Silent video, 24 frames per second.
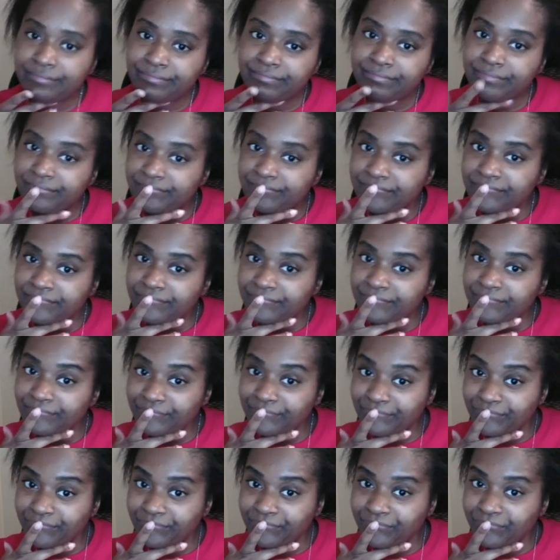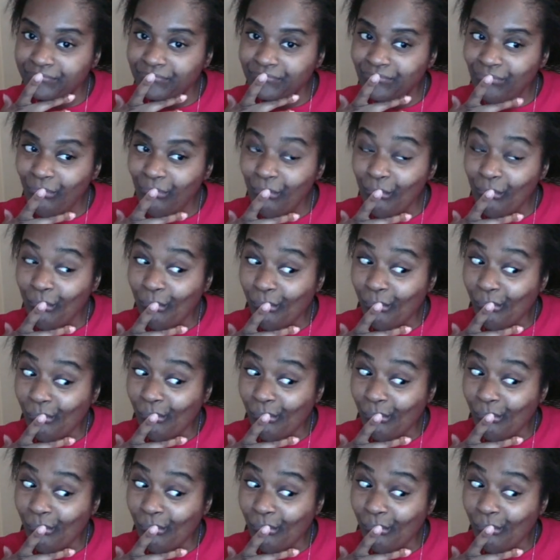No one is speaking in this clip.